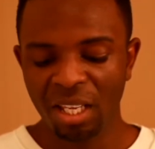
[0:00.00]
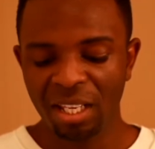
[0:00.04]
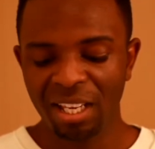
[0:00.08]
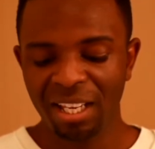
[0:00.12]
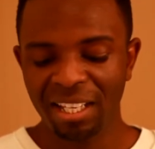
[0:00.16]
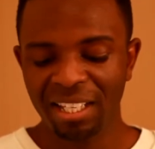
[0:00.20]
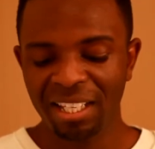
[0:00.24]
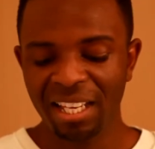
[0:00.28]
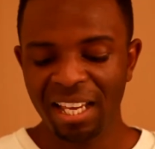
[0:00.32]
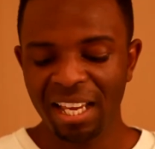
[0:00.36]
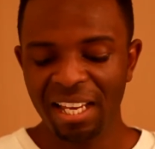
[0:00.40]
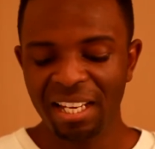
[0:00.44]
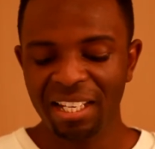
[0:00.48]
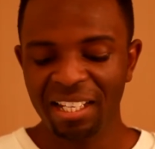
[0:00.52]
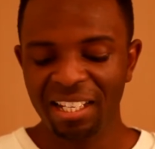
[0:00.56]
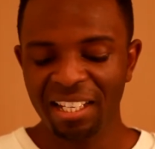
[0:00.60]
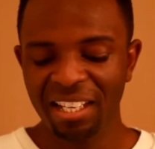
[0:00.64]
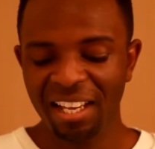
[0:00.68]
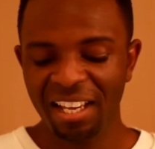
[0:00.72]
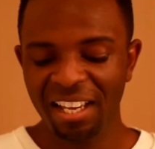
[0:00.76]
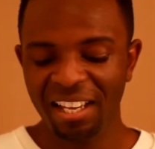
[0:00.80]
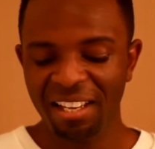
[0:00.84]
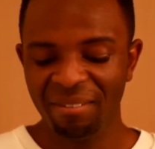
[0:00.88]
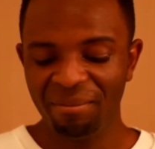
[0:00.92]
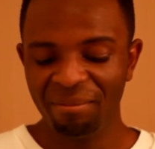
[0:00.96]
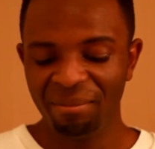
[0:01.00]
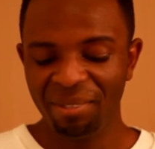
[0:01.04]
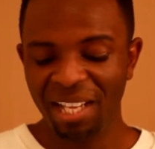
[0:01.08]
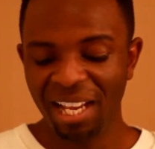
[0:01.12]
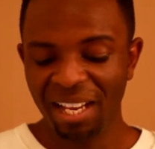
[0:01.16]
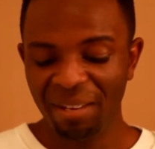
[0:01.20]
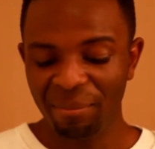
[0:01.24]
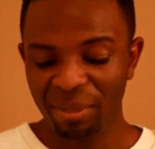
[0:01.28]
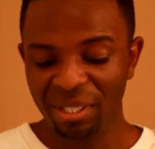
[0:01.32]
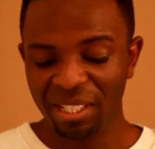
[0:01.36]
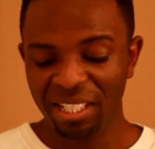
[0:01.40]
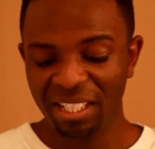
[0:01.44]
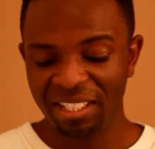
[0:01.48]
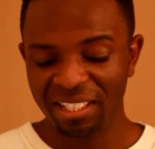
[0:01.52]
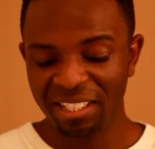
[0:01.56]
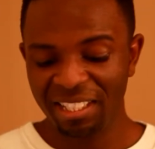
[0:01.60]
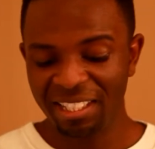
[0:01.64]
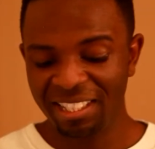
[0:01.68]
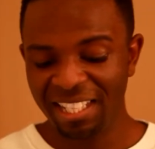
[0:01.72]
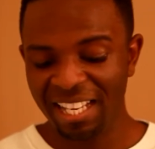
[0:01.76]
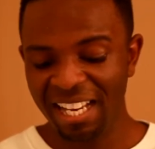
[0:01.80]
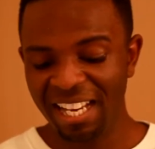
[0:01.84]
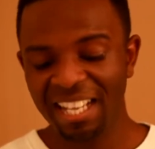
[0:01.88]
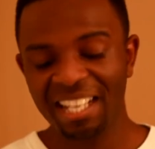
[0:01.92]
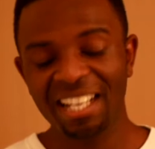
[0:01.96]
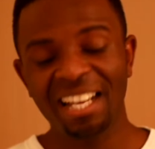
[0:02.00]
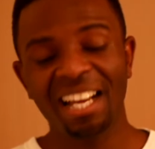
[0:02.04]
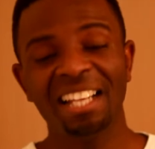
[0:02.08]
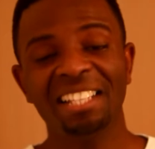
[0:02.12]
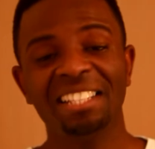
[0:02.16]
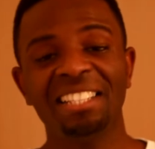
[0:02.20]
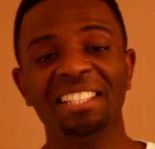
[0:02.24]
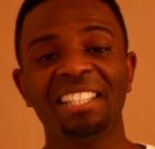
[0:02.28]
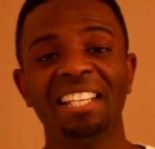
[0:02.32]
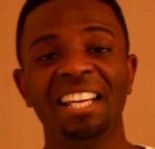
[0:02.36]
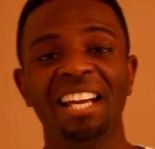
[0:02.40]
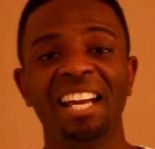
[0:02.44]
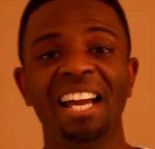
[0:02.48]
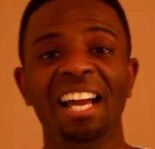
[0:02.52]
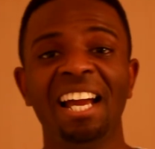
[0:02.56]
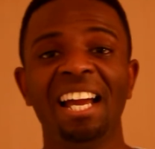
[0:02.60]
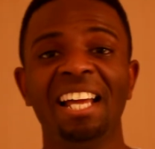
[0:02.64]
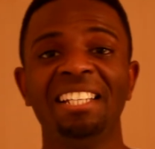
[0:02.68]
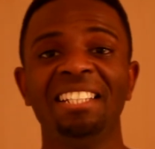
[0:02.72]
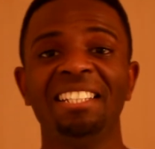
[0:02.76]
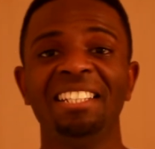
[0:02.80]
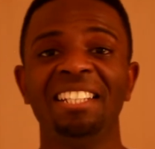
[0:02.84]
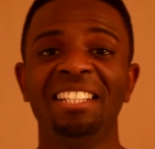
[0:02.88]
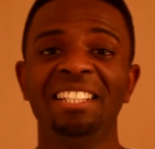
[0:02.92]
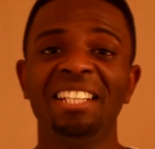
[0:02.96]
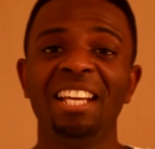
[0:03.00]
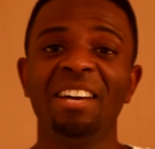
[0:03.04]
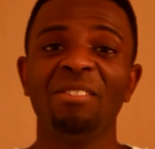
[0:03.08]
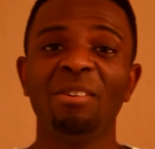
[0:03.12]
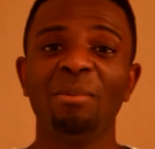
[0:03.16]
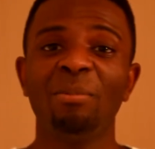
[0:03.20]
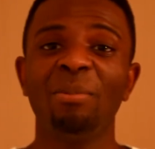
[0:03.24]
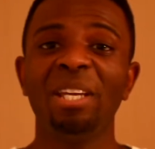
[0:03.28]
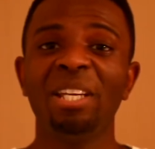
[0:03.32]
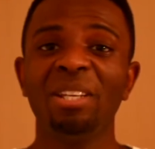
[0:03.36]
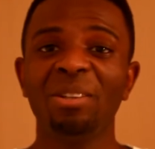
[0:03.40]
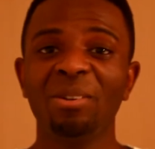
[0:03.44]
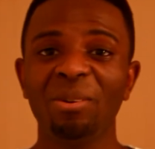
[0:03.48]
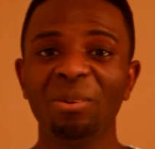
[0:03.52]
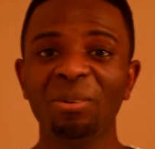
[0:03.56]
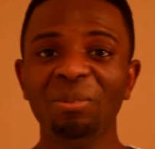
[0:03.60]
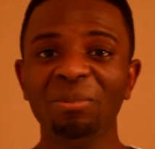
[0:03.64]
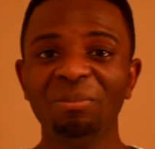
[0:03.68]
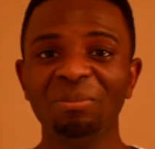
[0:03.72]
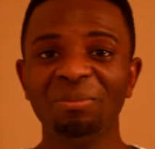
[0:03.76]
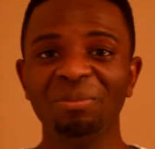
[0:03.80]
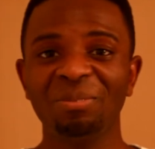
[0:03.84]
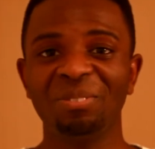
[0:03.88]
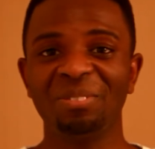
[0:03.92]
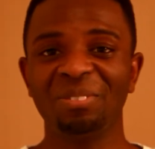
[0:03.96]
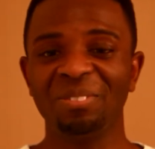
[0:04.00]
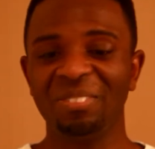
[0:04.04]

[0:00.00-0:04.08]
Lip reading: Again, that particular day I had another bagel